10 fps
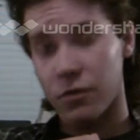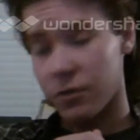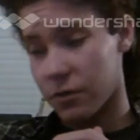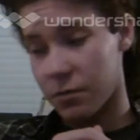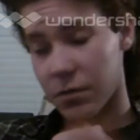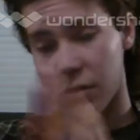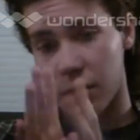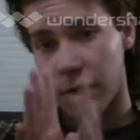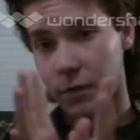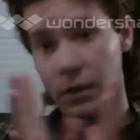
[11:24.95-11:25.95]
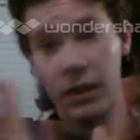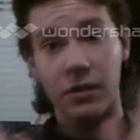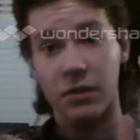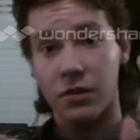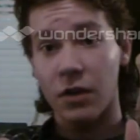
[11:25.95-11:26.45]
just be two different
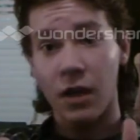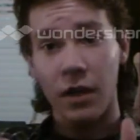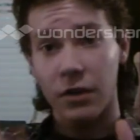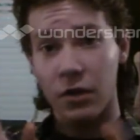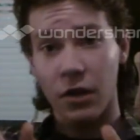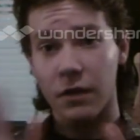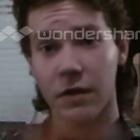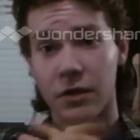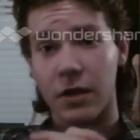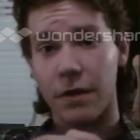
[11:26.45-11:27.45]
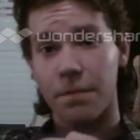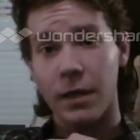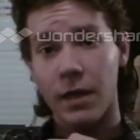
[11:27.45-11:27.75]
things. As they're nothing the same.